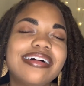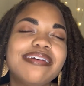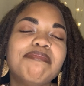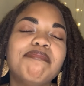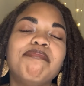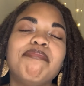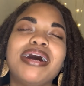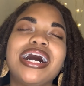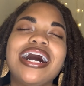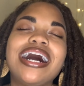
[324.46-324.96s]

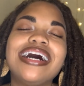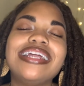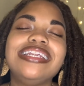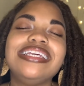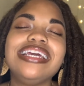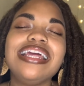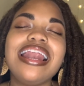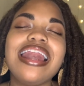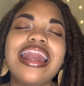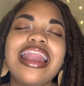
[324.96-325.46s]

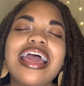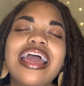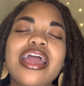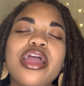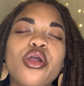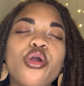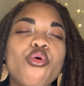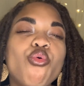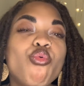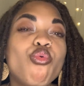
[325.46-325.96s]
Body
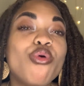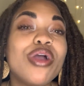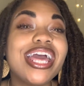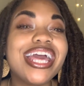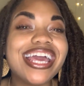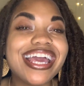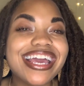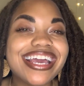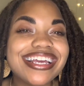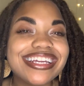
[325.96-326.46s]

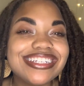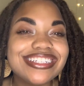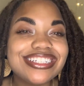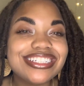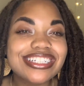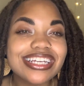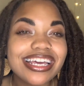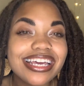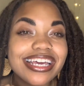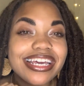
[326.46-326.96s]
language.
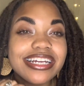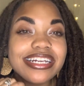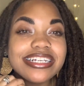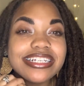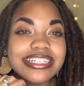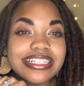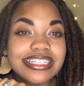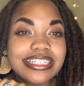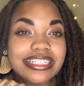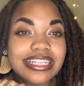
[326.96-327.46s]
It
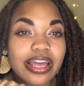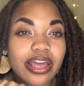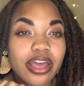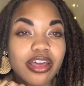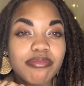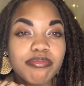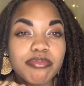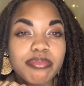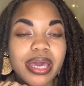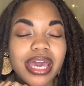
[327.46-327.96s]
is
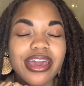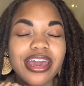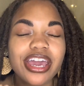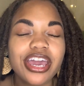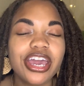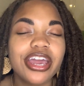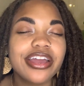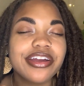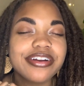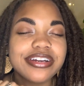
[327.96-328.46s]

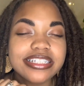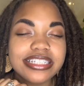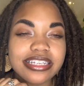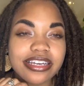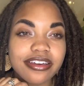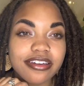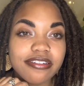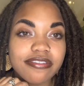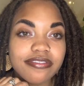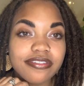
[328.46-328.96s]

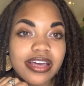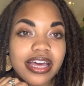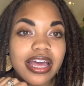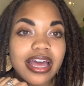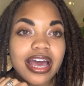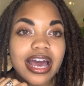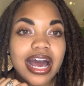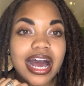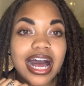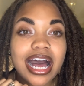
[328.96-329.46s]
imperative,
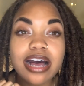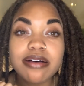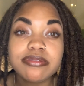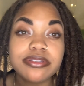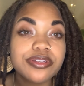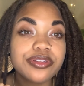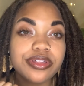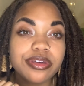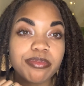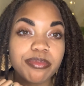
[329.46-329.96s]

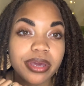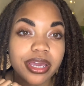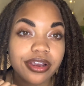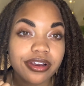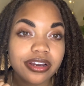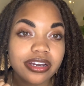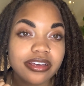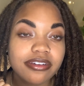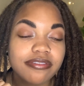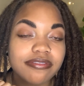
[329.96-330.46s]
absolutely
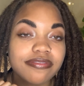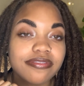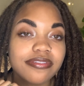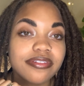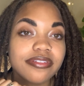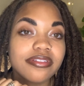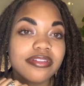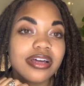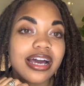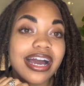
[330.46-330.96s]
imperative,
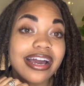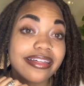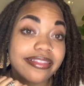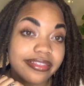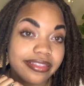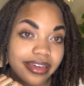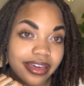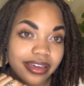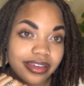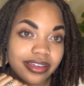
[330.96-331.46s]
I
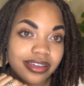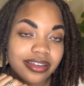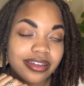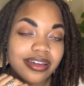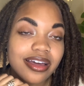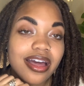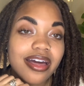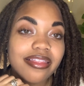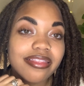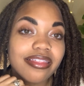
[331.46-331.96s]
think,
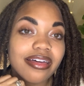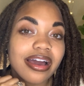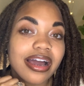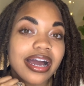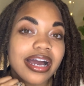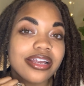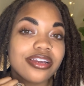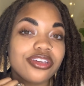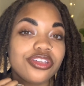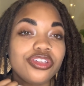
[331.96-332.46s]

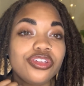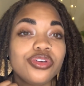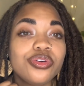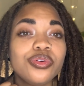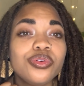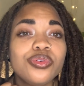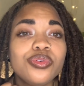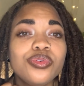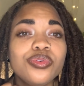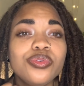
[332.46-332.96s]
that
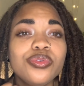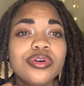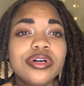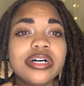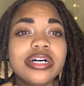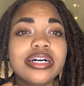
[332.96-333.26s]
you